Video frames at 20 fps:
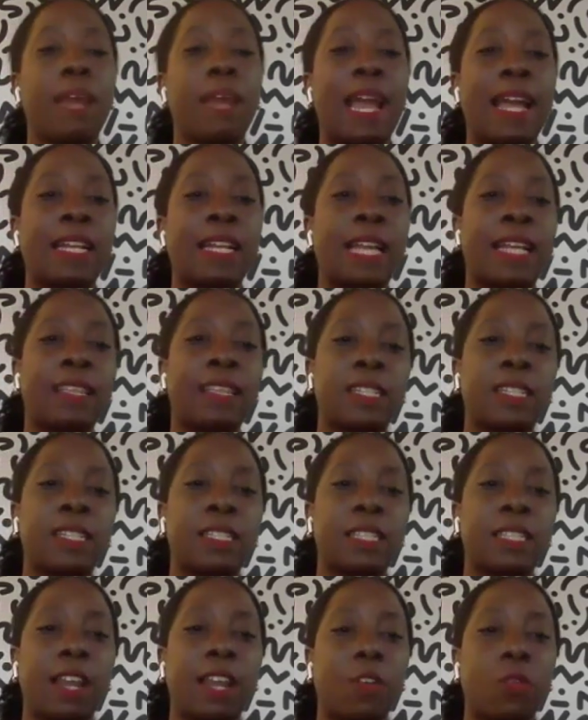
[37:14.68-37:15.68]
at
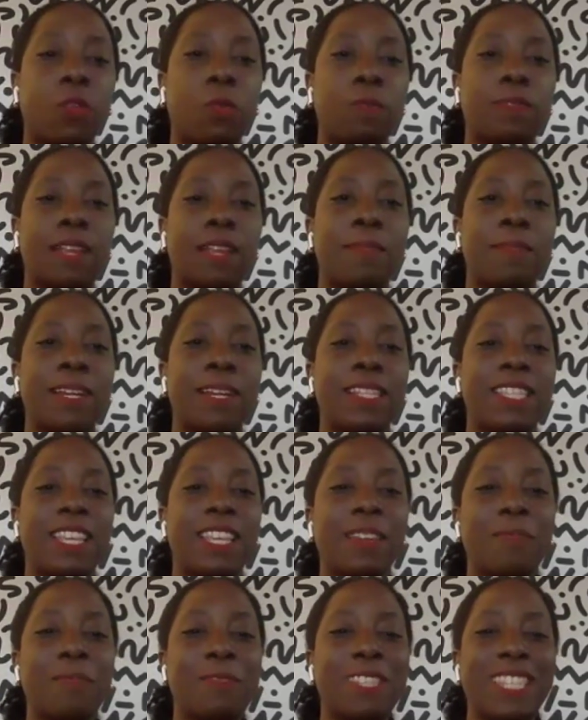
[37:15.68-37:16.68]
least I hope that my
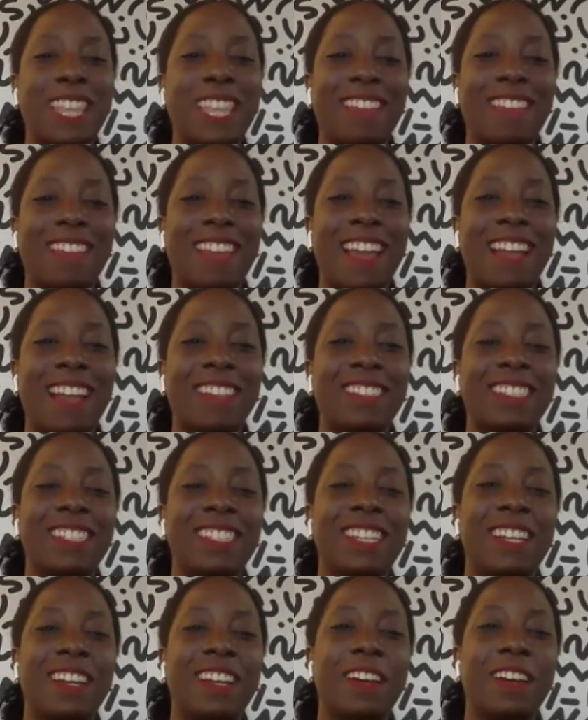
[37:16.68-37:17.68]
team would say that.
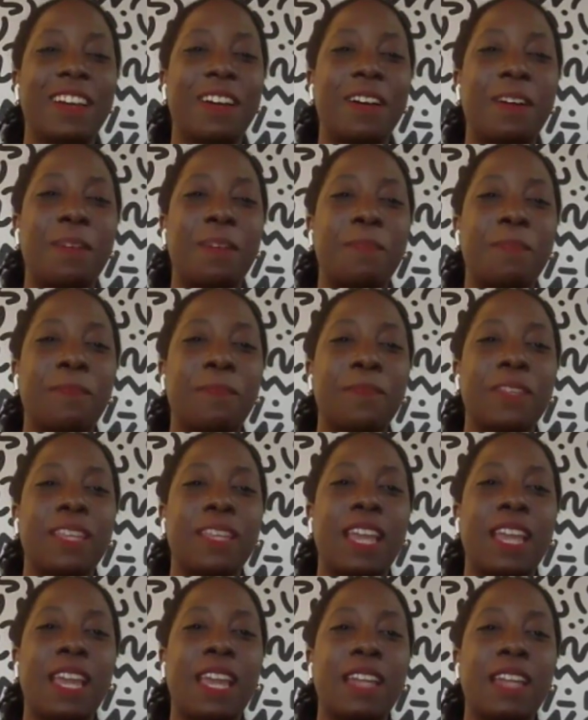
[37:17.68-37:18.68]

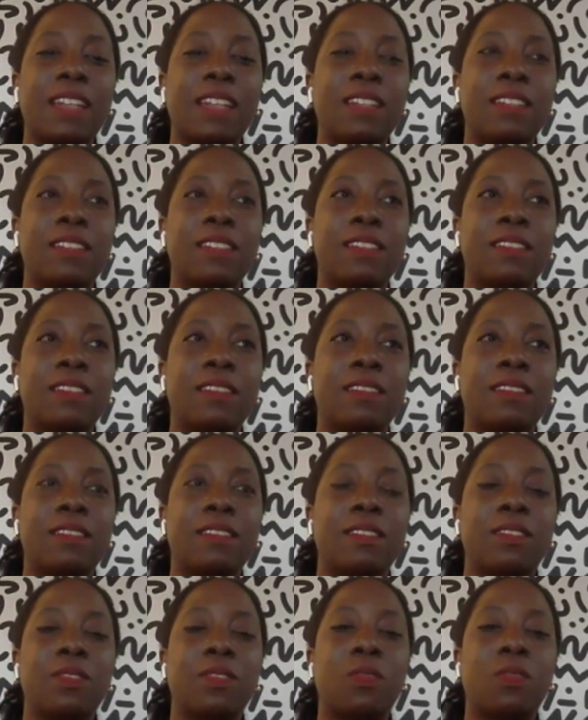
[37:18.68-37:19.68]
And
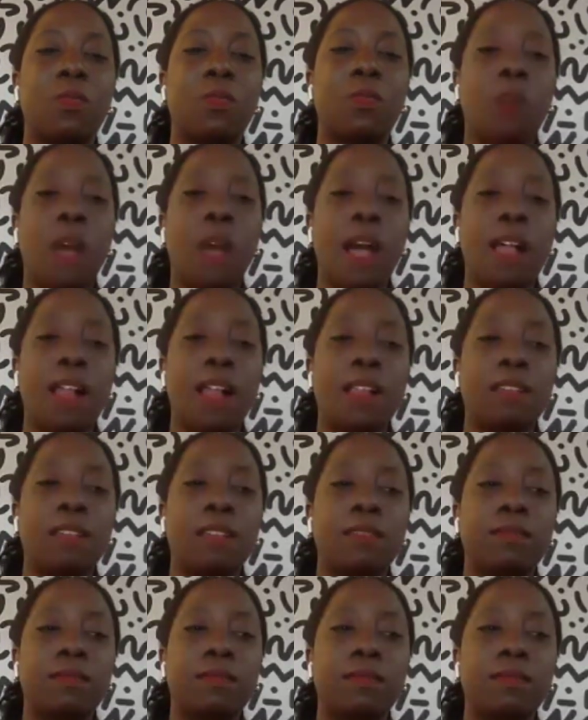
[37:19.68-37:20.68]

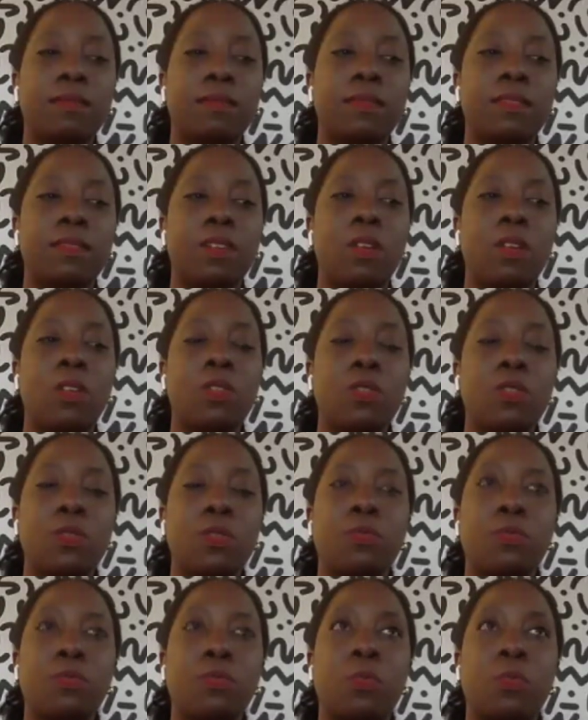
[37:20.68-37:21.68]
while
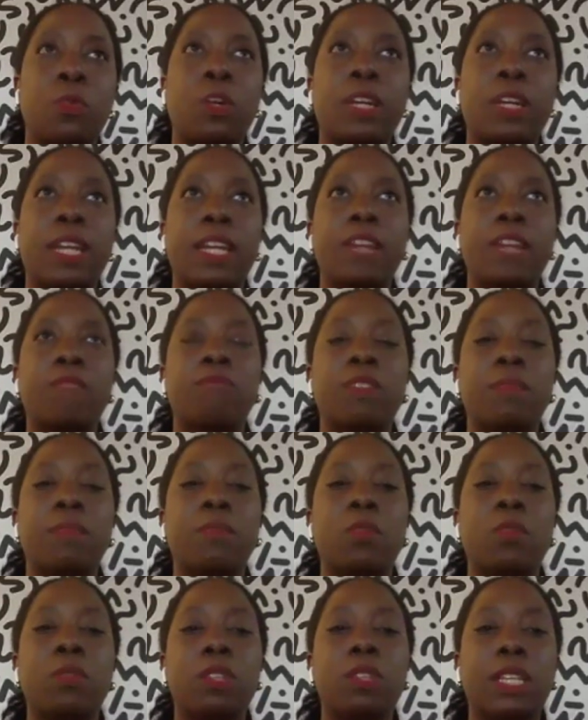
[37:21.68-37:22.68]
also working
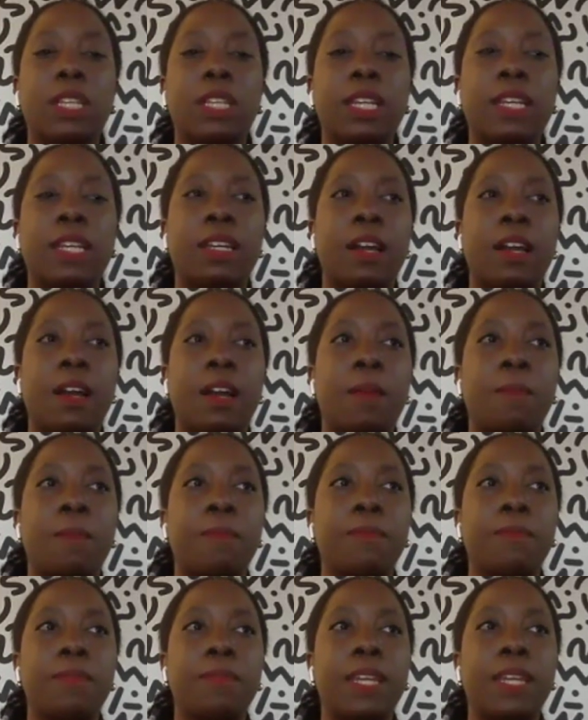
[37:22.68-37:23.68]
remotely,
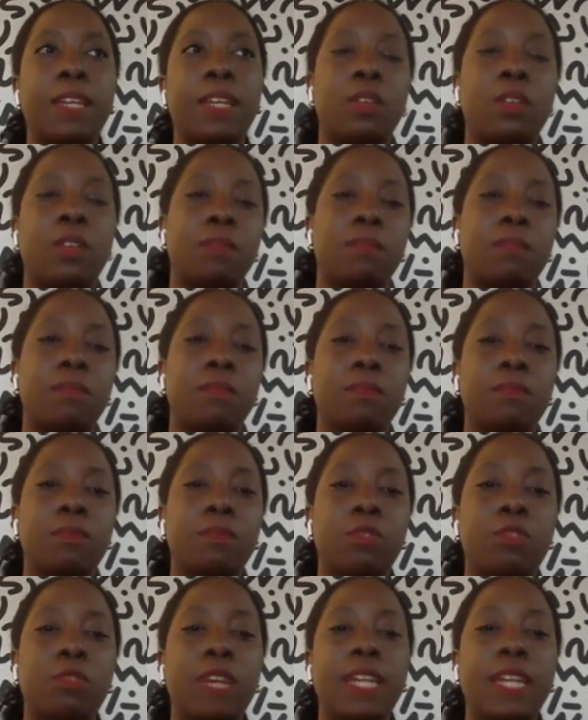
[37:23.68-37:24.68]
it
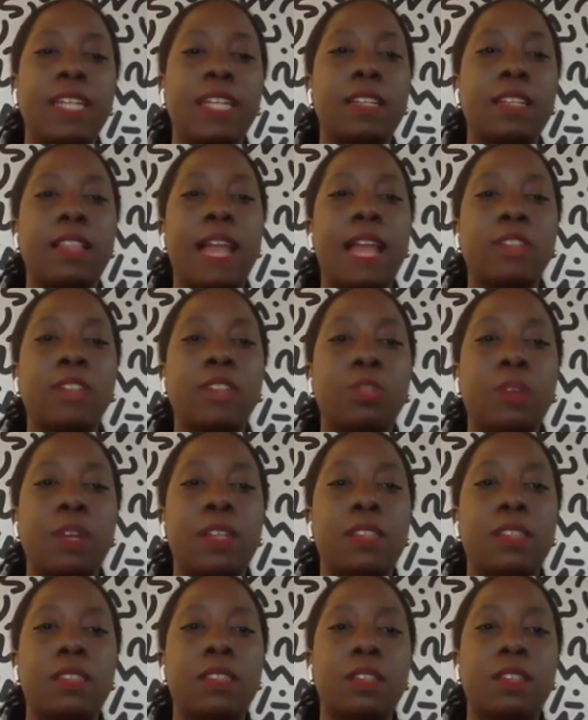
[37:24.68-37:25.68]
created a lot of
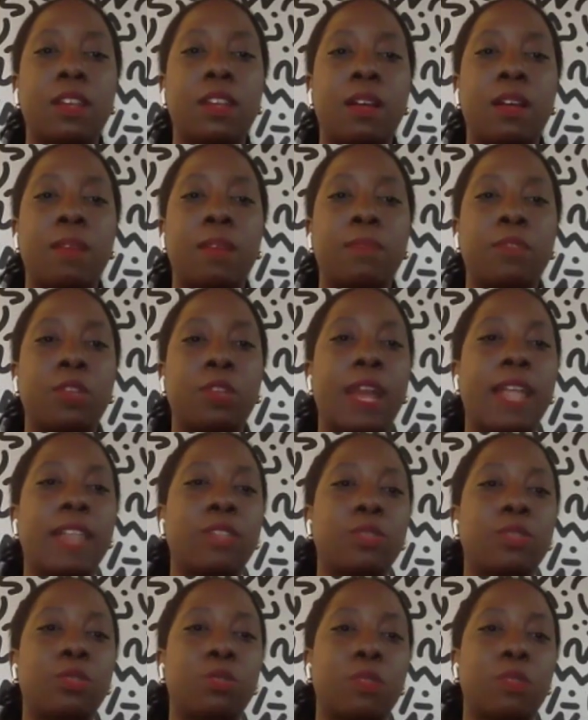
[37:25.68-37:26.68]
trust. You
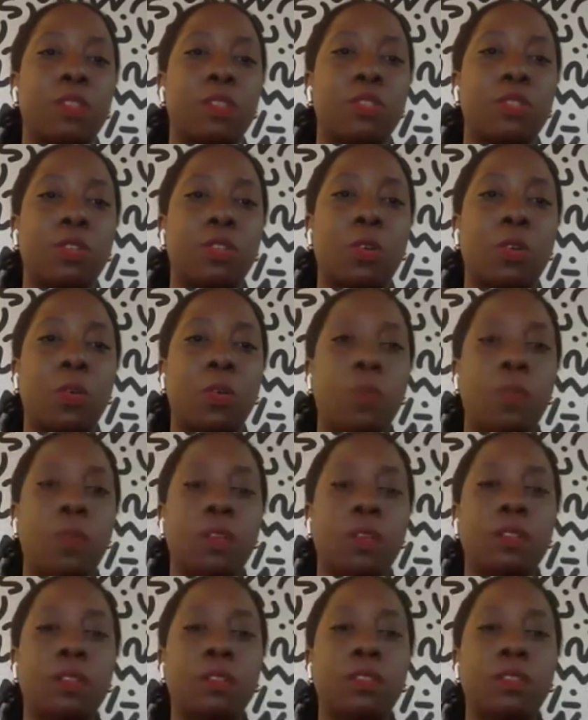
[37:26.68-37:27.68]
had to trust your
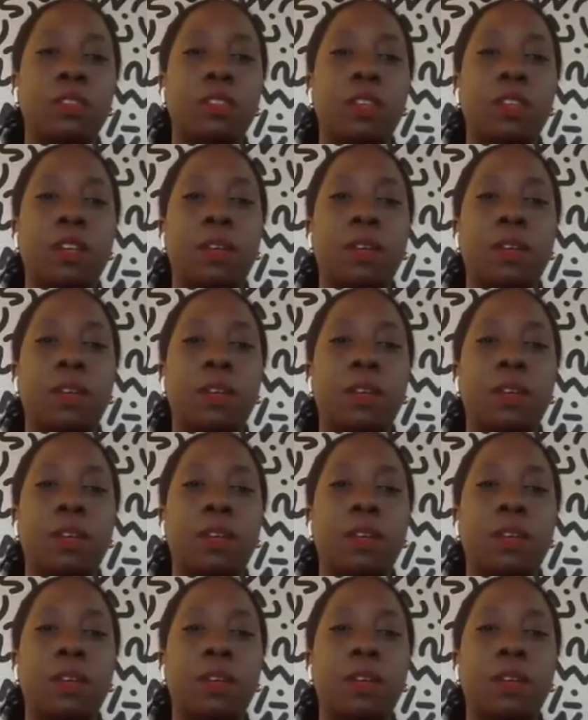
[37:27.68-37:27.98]
coworkers.